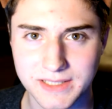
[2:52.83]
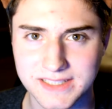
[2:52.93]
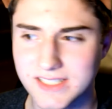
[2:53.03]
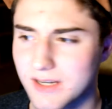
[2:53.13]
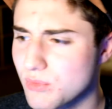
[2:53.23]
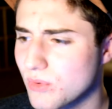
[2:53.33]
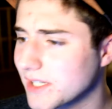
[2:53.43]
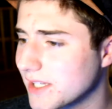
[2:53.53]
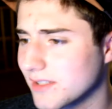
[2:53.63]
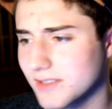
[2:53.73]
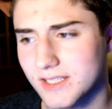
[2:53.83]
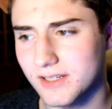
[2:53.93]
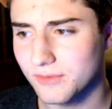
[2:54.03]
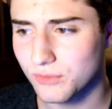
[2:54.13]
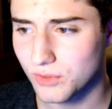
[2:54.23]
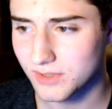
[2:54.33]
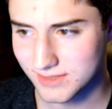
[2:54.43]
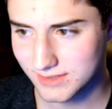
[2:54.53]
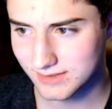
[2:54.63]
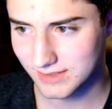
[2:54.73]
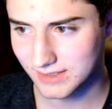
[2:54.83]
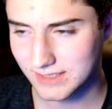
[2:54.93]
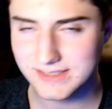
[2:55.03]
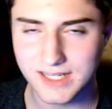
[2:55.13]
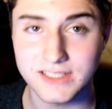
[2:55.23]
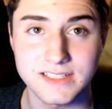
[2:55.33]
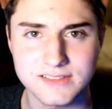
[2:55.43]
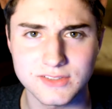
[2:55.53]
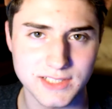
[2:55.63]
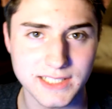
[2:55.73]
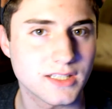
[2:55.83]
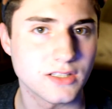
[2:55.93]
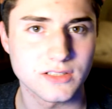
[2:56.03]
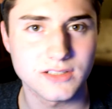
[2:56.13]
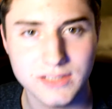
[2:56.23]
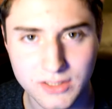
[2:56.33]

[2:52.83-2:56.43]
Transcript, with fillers: Like the number one killer in the Air Force is like it's not necessarily a killer.